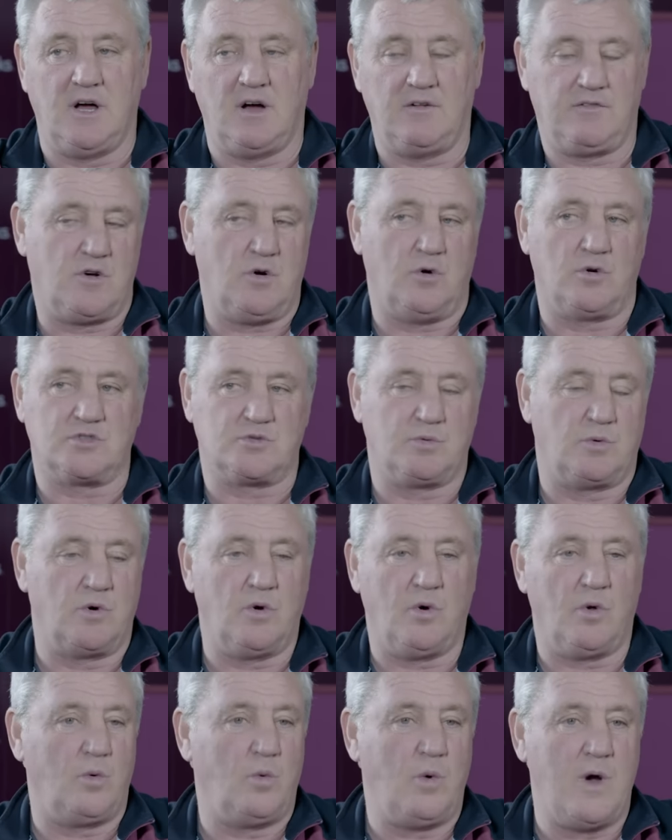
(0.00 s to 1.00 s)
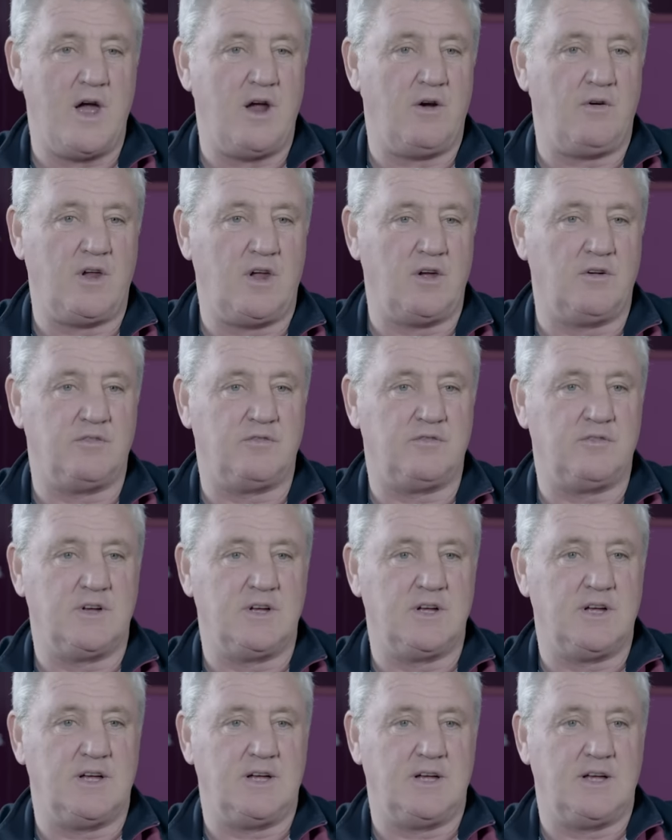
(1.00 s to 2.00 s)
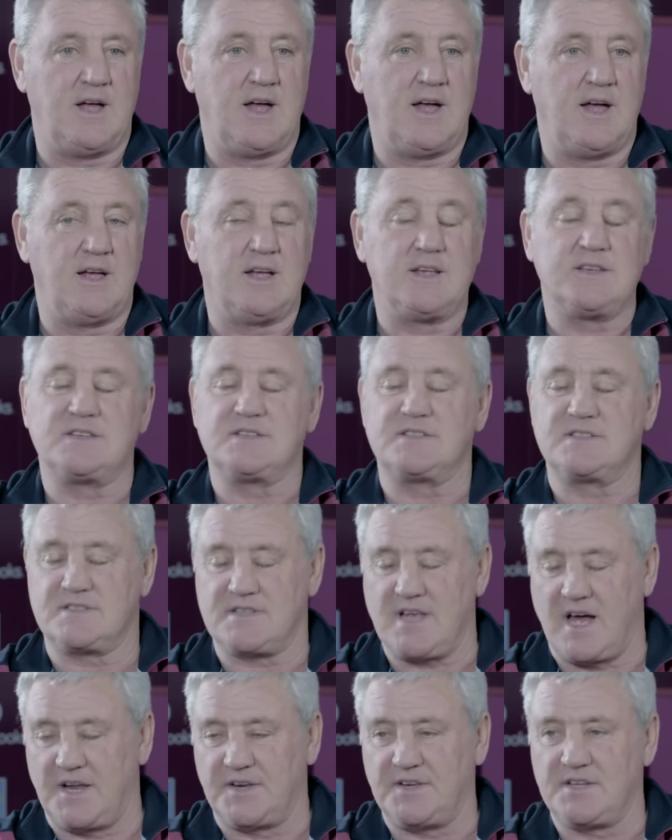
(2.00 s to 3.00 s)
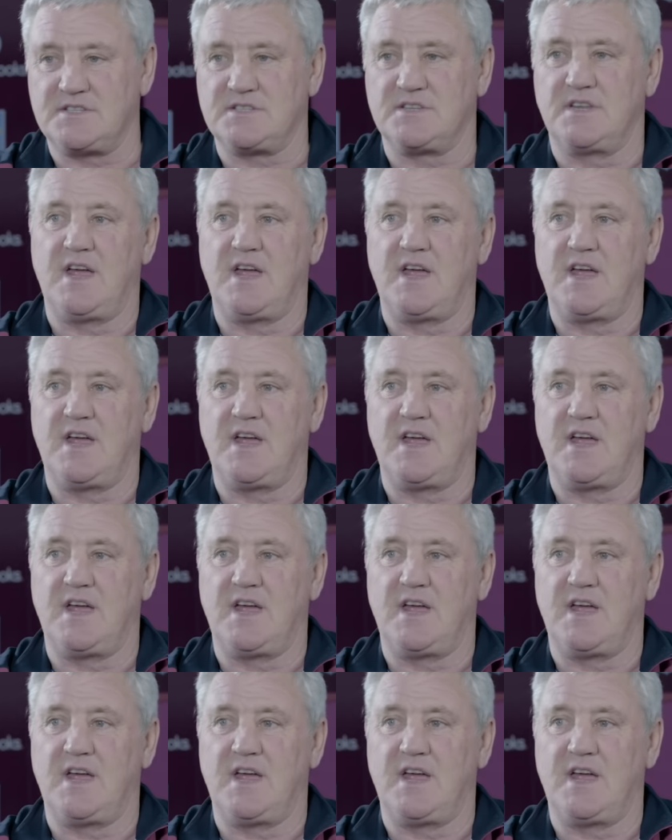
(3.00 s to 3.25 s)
Of course, we're all wary of standards